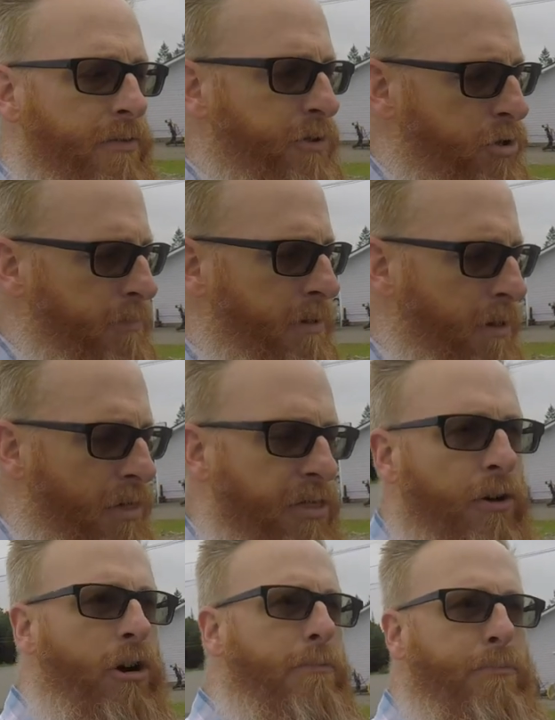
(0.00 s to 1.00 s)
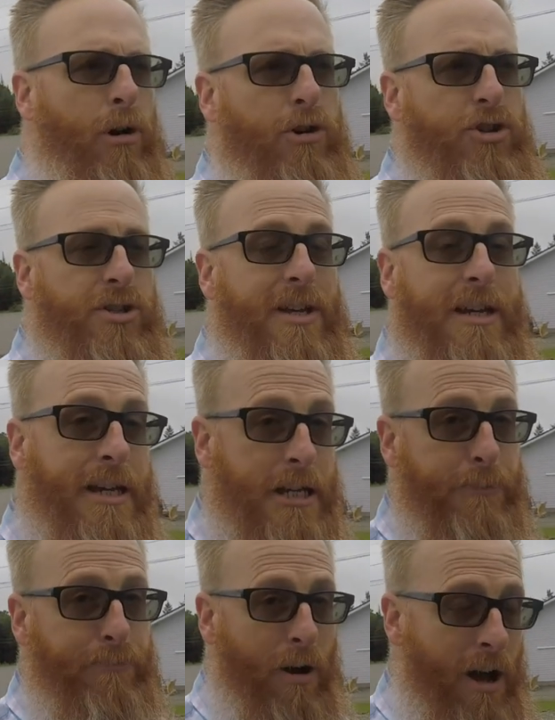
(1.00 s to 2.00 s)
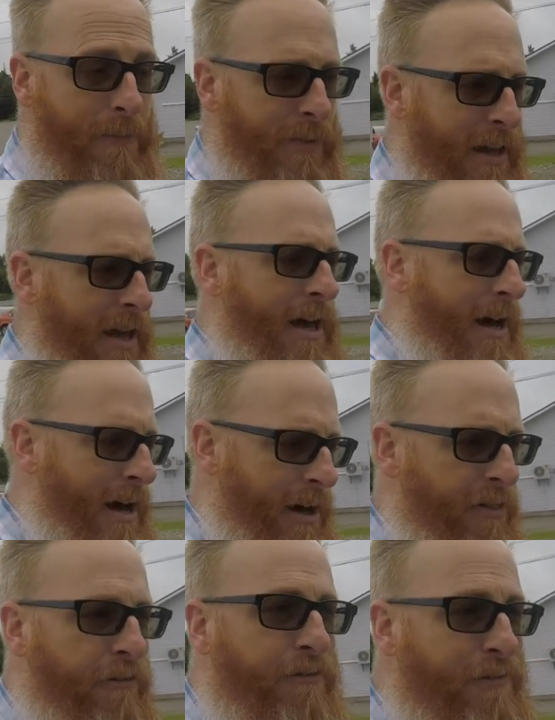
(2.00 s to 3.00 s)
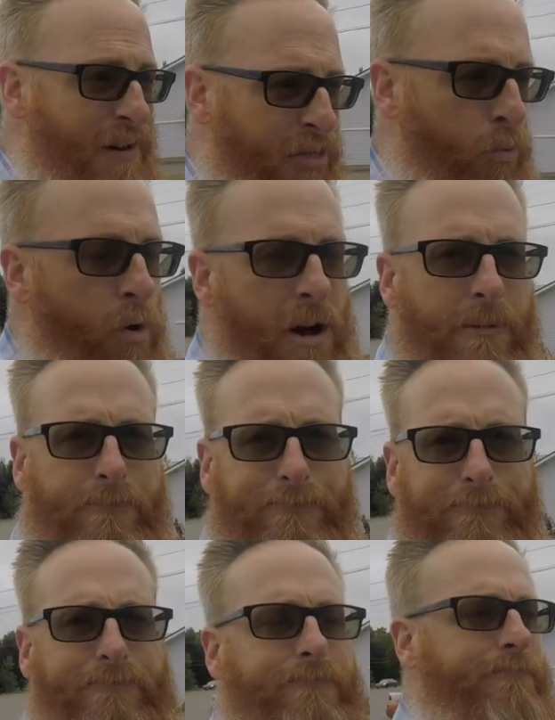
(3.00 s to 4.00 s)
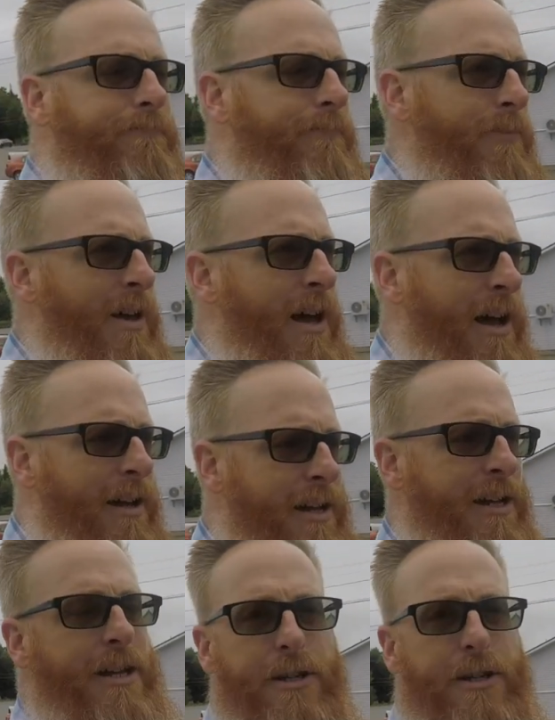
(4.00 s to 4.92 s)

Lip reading: This will be the third purchase that he's bought, the fifth one in his